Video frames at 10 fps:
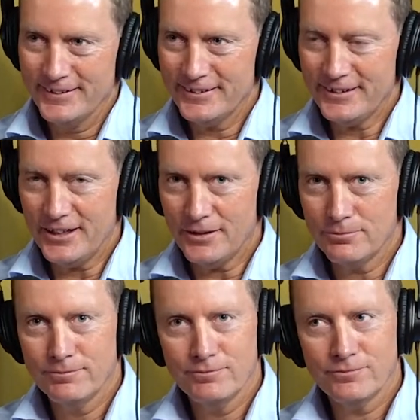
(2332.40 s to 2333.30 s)
Yeah.
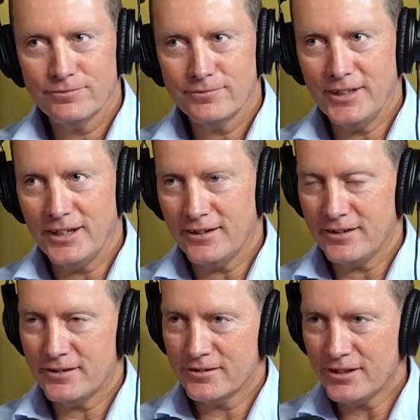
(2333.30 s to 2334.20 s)
Yeah,
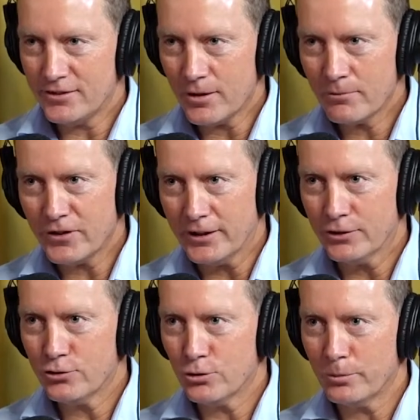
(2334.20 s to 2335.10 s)
I'm feeling
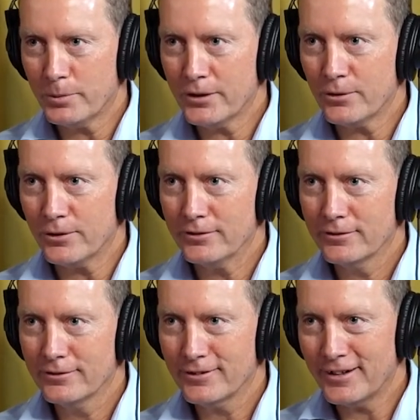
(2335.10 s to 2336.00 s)
short Bitcoin.
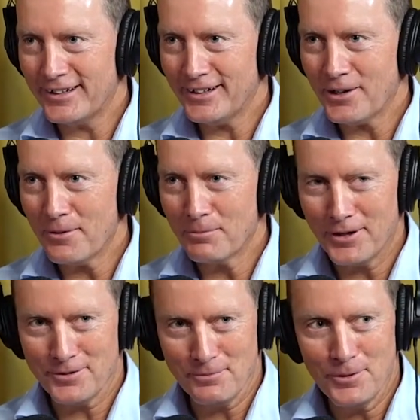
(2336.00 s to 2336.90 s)
I need to go and buy
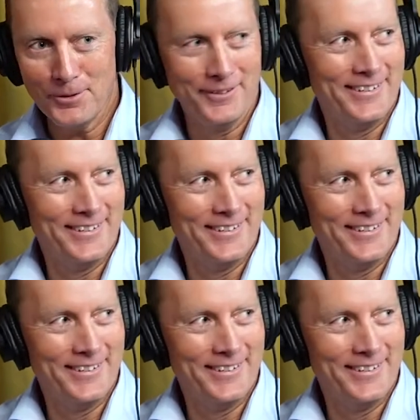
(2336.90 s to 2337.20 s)
some more.